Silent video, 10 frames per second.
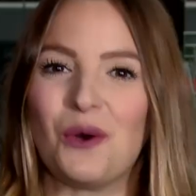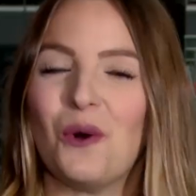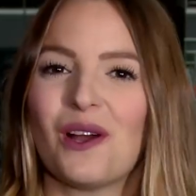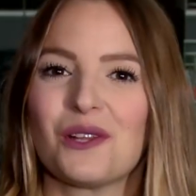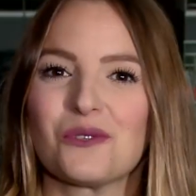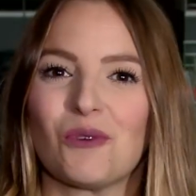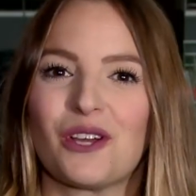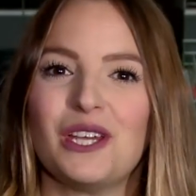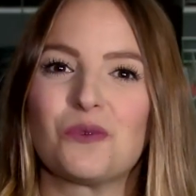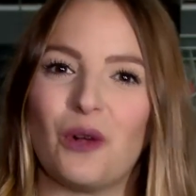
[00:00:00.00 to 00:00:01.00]
The Oilers
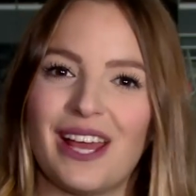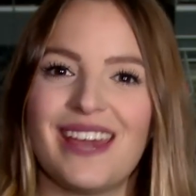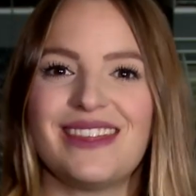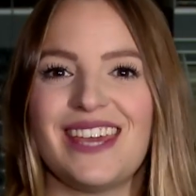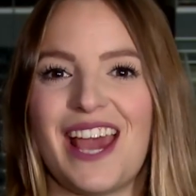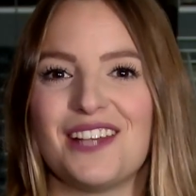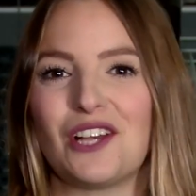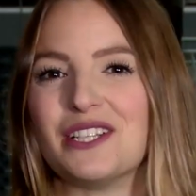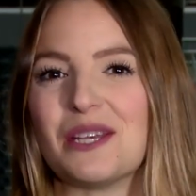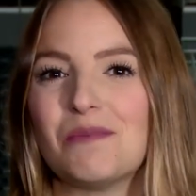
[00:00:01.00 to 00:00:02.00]
rookies will hit the ice
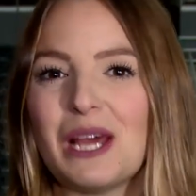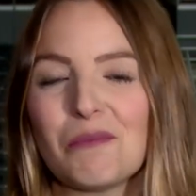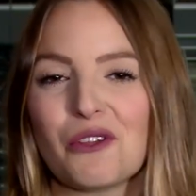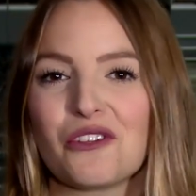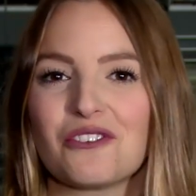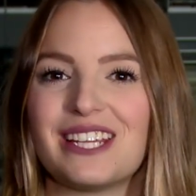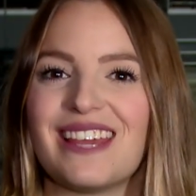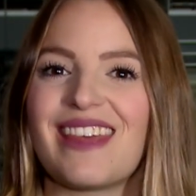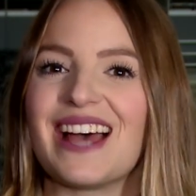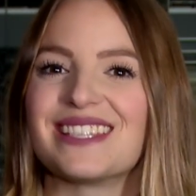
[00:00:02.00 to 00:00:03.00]
on September
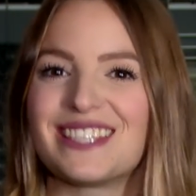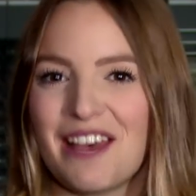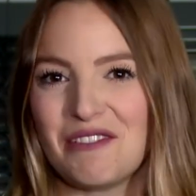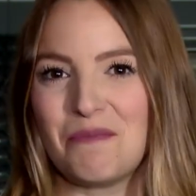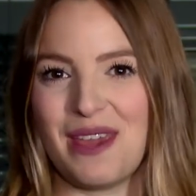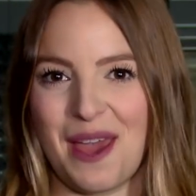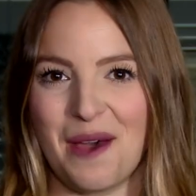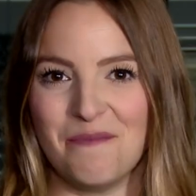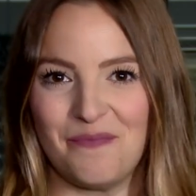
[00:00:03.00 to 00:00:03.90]
thirteenth at seven p m